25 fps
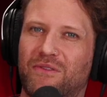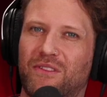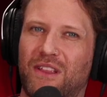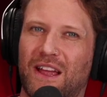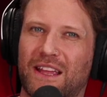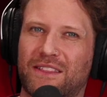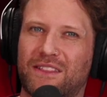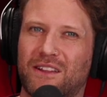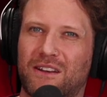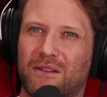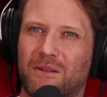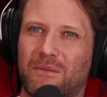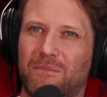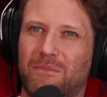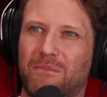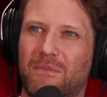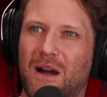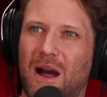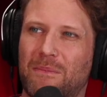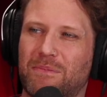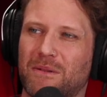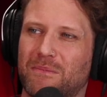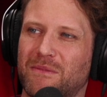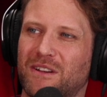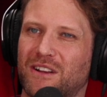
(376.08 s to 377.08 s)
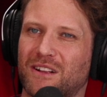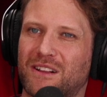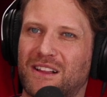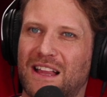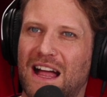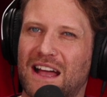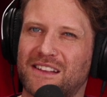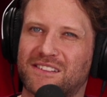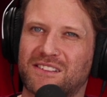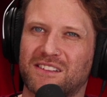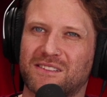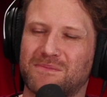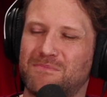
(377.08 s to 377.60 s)
like that are upper middle
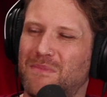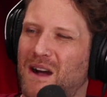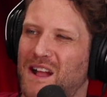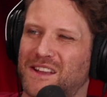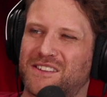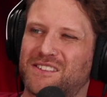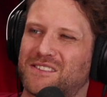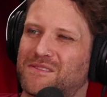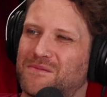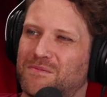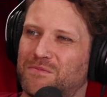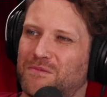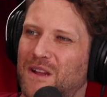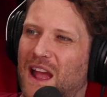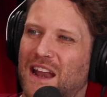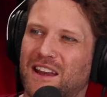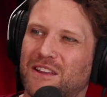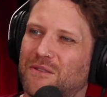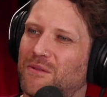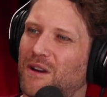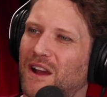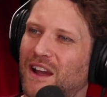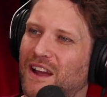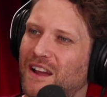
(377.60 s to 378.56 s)
class as much anyway.